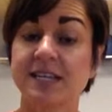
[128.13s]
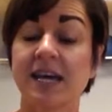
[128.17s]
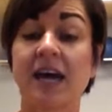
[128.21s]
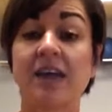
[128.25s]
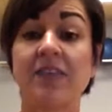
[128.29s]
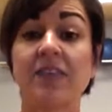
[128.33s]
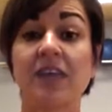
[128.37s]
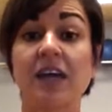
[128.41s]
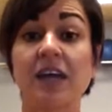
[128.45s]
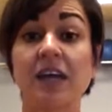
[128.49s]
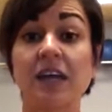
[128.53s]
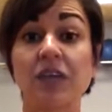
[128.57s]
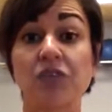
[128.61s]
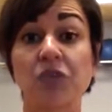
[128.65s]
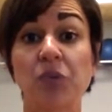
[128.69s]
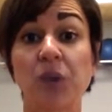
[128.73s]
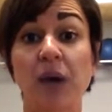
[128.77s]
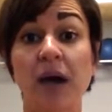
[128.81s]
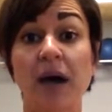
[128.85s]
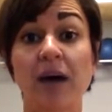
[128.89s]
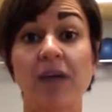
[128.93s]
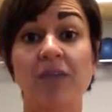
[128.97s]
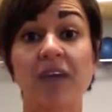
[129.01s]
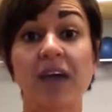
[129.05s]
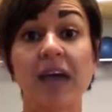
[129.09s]
and then if you
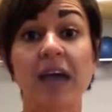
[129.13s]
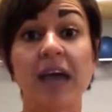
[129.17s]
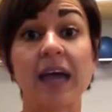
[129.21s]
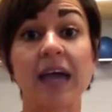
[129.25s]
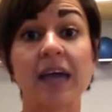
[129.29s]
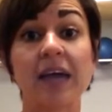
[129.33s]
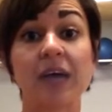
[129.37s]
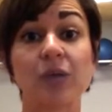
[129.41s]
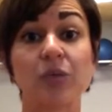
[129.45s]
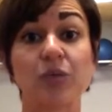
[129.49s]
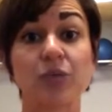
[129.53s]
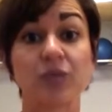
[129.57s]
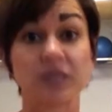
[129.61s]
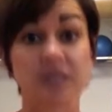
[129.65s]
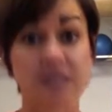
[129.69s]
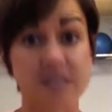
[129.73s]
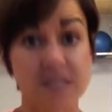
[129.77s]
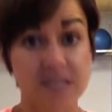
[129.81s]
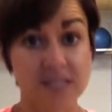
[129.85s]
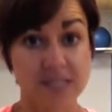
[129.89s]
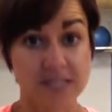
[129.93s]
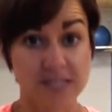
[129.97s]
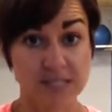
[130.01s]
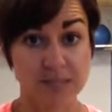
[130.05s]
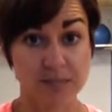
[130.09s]
have a
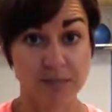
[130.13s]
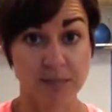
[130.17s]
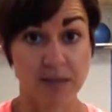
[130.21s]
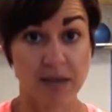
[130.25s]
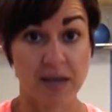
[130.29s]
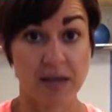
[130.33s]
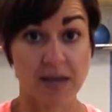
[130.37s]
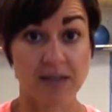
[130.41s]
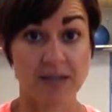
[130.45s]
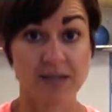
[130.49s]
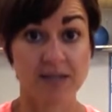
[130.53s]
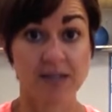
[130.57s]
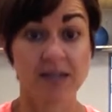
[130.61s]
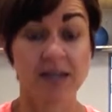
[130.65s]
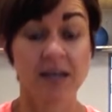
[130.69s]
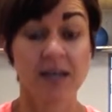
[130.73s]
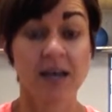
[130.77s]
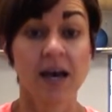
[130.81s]
resistance band,